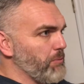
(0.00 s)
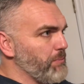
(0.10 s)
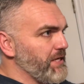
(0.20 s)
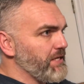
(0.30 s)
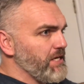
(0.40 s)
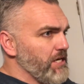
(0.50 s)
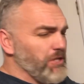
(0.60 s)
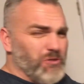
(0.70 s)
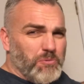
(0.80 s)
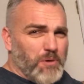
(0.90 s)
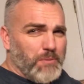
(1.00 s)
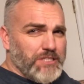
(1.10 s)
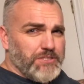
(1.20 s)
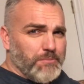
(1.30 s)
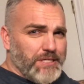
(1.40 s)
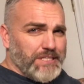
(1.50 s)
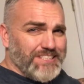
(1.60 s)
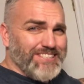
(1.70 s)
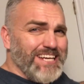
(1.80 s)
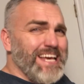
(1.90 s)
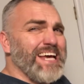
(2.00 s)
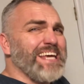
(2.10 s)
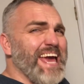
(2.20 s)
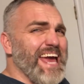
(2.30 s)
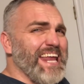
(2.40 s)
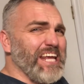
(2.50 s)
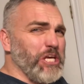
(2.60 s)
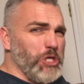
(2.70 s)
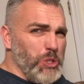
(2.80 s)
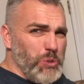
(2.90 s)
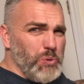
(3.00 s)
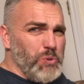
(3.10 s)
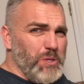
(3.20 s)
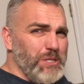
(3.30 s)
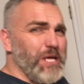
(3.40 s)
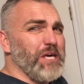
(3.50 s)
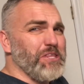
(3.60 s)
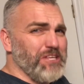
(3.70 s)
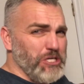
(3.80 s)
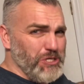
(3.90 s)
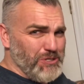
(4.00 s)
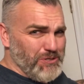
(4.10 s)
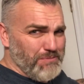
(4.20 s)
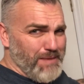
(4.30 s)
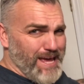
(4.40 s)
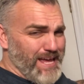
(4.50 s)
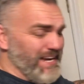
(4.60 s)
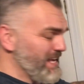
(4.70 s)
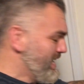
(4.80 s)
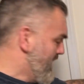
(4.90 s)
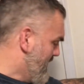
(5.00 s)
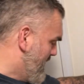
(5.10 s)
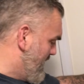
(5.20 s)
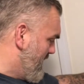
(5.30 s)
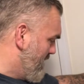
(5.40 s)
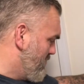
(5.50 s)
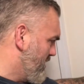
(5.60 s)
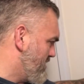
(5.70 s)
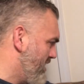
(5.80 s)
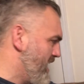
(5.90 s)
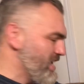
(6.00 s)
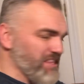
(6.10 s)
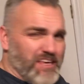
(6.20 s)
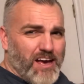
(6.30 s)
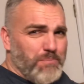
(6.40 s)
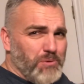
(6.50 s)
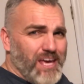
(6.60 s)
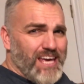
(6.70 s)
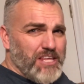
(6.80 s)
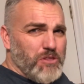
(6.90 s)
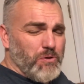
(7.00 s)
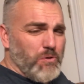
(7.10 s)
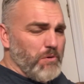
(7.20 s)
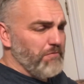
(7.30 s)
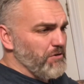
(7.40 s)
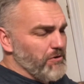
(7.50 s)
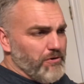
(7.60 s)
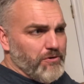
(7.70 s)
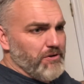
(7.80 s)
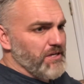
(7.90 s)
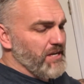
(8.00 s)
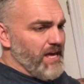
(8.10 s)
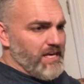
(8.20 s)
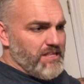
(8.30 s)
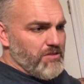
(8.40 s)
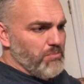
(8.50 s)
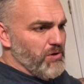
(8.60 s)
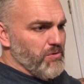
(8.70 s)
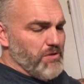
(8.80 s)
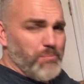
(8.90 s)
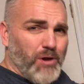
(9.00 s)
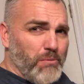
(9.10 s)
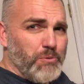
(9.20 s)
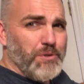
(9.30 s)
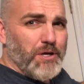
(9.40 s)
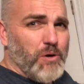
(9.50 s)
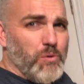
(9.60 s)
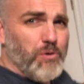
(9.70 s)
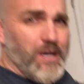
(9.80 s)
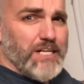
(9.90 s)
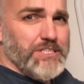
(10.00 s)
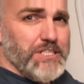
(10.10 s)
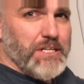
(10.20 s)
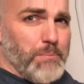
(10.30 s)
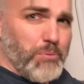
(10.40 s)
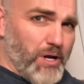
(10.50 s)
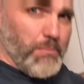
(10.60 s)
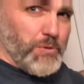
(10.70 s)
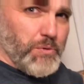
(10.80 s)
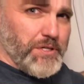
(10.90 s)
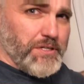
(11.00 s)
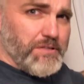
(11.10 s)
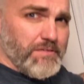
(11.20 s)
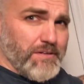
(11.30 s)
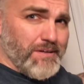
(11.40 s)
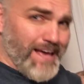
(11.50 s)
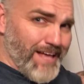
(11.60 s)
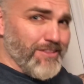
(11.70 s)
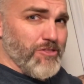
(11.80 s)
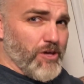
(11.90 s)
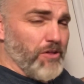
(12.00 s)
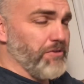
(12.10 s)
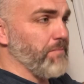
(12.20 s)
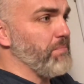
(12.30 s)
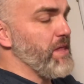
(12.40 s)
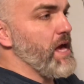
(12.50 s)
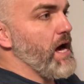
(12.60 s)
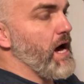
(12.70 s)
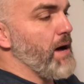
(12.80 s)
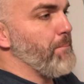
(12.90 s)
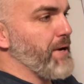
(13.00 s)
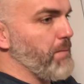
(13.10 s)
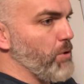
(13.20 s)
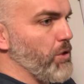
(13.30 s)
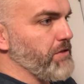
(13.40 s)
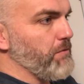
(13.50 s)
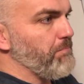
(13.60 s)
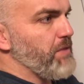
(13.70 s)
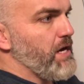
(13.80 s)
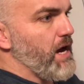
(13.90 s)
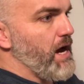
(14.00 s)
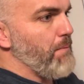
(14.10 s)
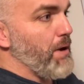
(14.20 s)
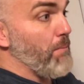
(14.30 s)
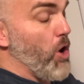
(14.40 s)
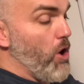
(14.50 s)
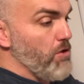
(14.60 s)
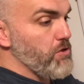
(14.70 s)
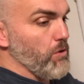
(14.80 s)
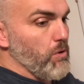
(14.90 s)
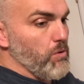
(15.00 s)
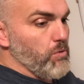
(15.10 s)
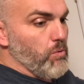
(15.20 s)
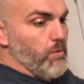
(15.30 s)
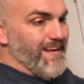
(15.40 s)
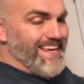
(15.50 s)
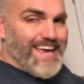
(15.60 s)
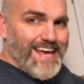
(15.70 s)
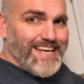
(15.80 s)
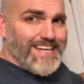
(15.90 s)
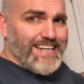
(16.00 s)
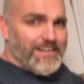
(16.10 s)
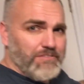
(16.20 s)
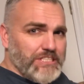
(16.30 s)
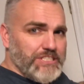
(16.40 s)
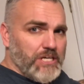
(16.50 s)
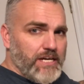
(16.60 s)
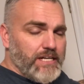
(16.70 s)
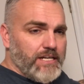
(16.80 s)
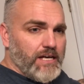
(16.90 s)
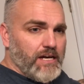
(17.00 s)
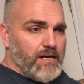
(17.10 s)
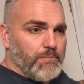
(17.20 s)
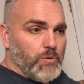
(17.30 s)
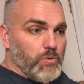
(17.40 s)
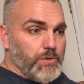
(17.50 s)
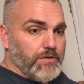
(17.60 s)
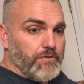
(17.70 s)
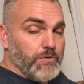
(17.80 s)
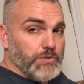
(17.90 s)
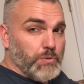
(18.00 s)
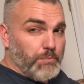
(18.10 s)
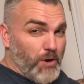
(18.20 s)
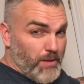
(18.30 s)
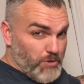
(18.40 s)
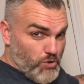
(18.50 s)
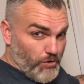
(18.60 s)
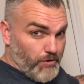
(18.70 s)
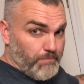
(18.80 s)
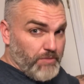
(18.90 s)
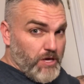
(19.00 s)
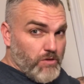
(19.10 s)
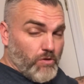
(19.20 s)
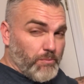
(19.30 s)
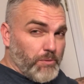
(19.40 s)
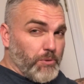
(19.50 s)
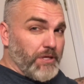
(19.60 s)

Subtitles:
bit, doing my best to make this can of goo taste good, man. It's a hazy IPA, so if you're into hazy beers, I probably wouldn't have cold crashed it, and I probably wouldn't add the gelatin. But I'm going to. I'm also, when I keg it, I've decided I'm going to do so with priming sugar. So I'm going to